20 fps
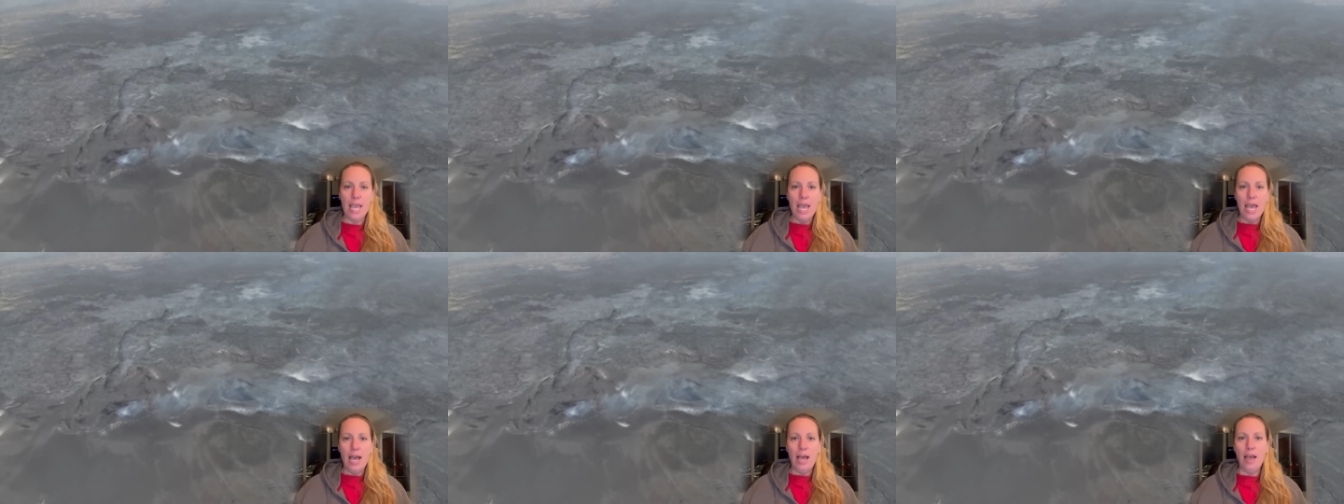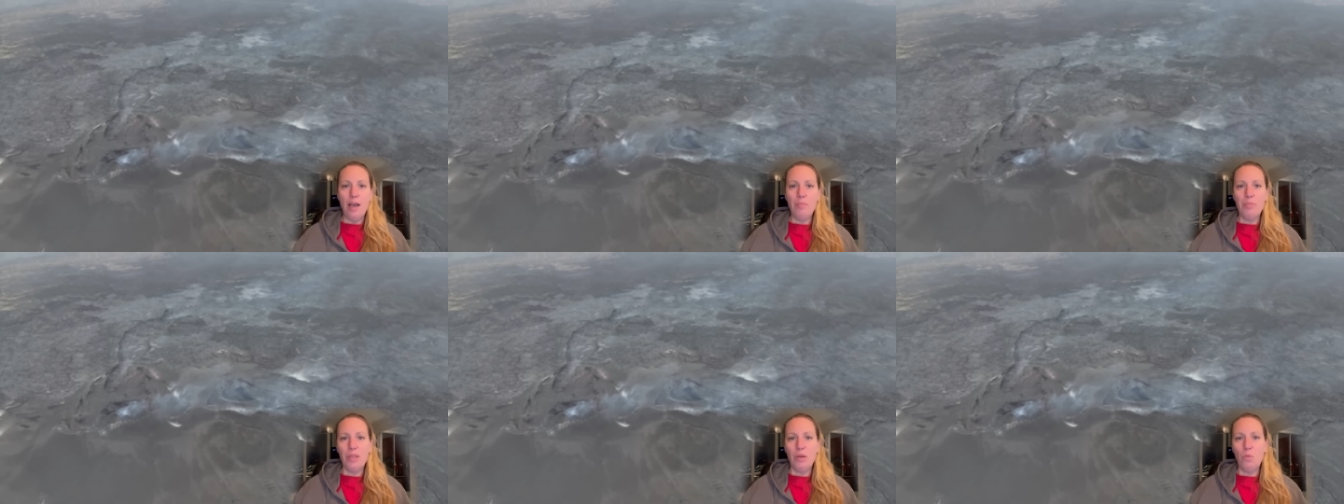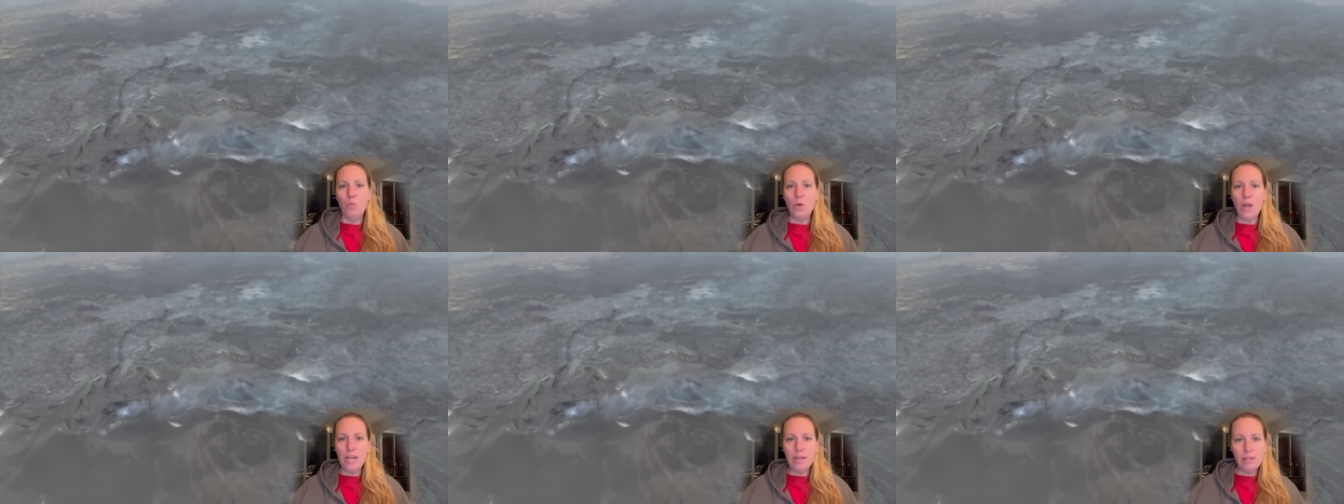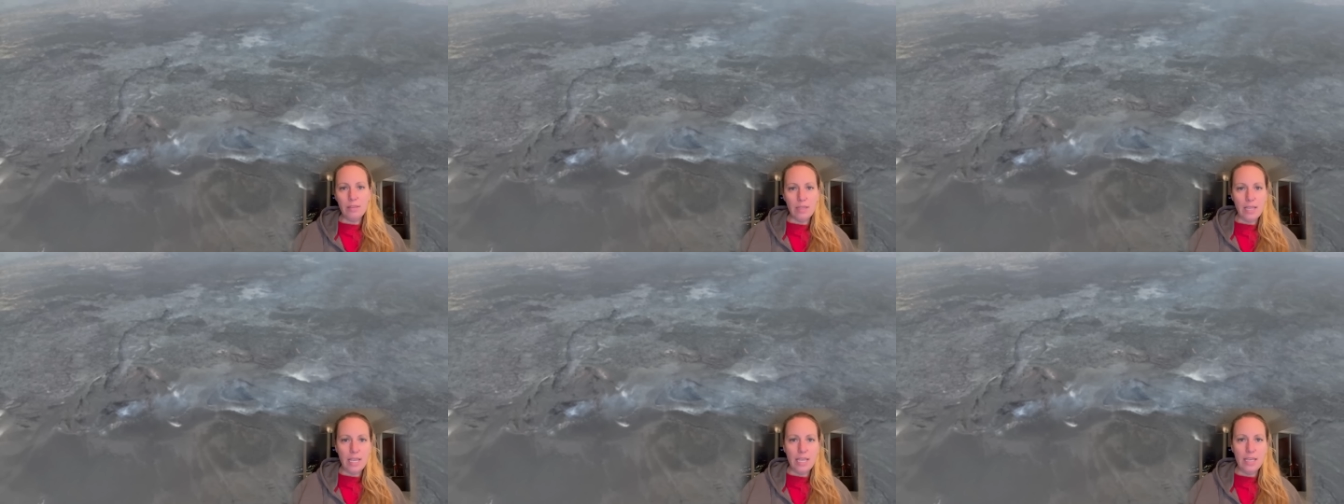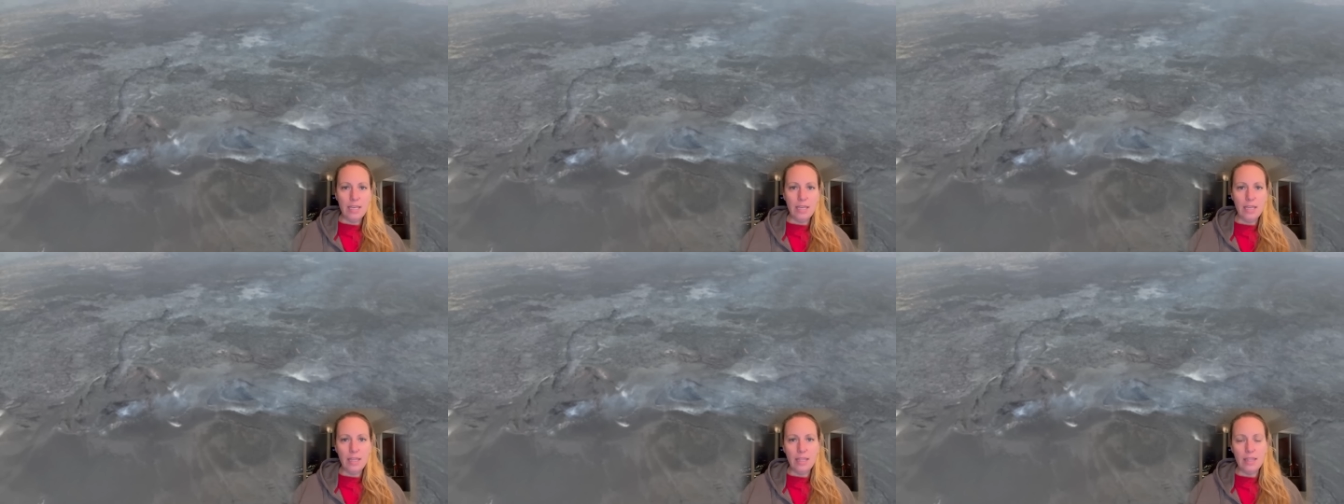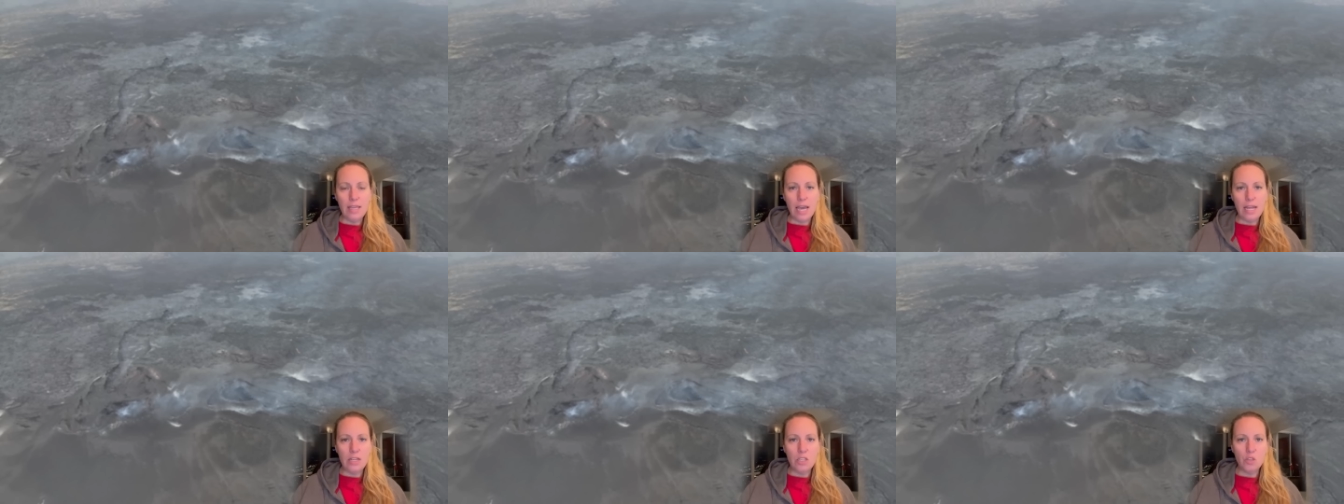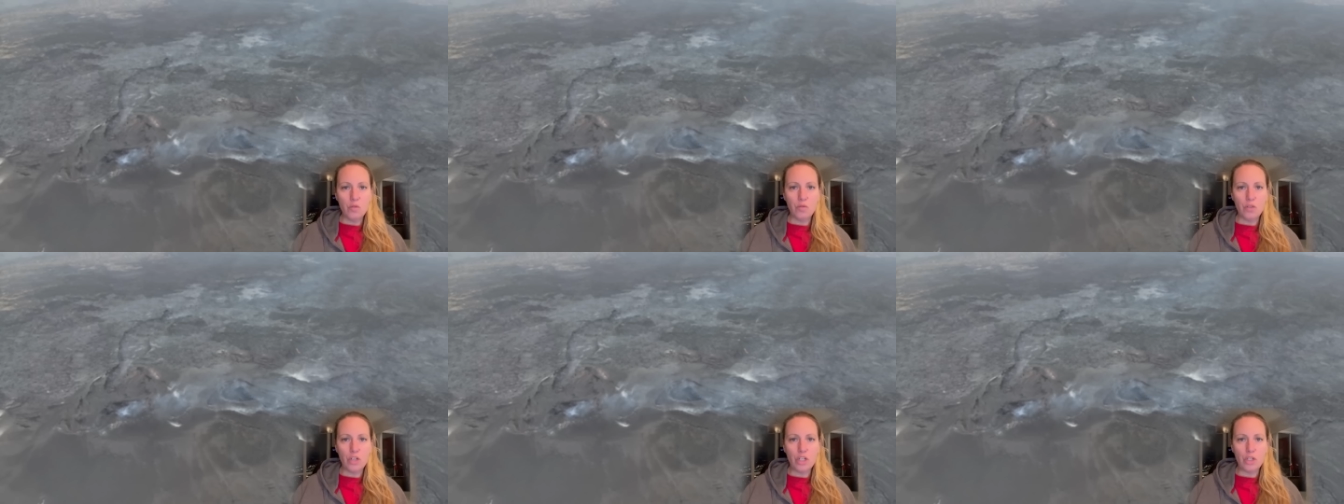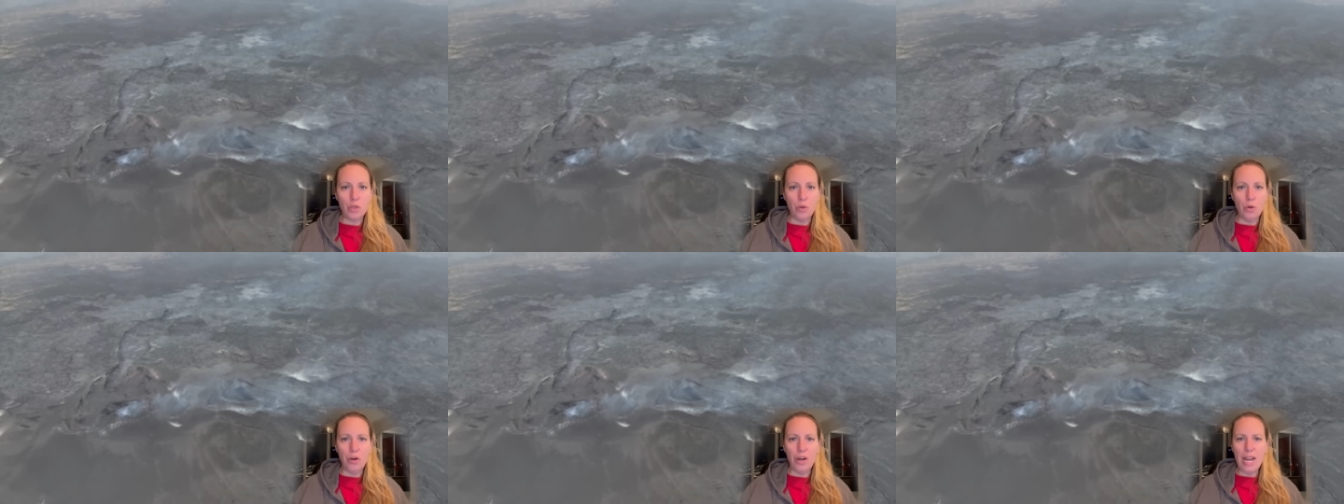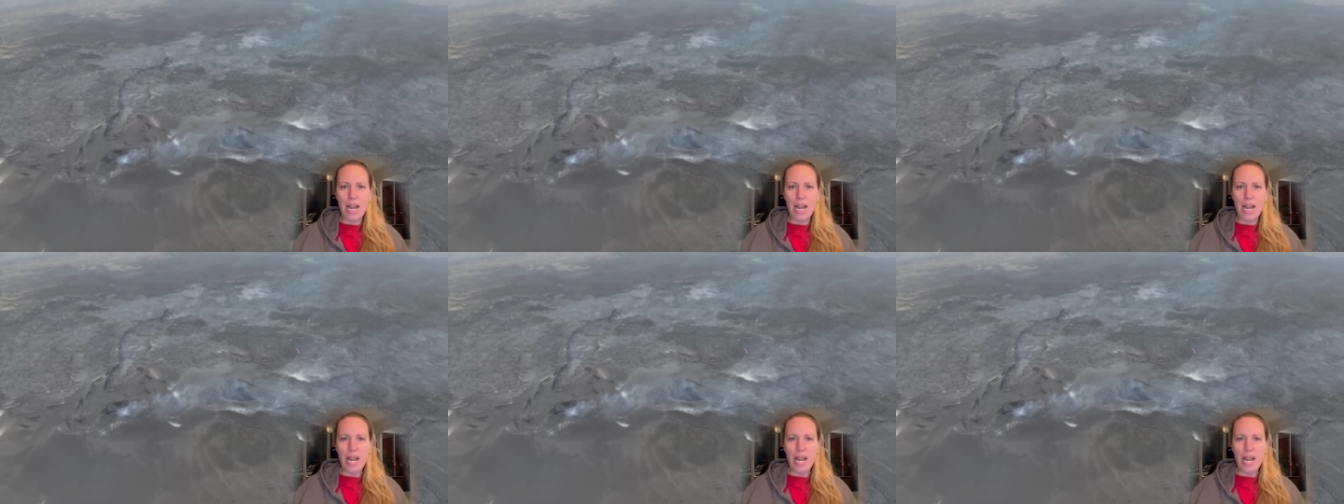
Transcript: Um, one thing that is for sure,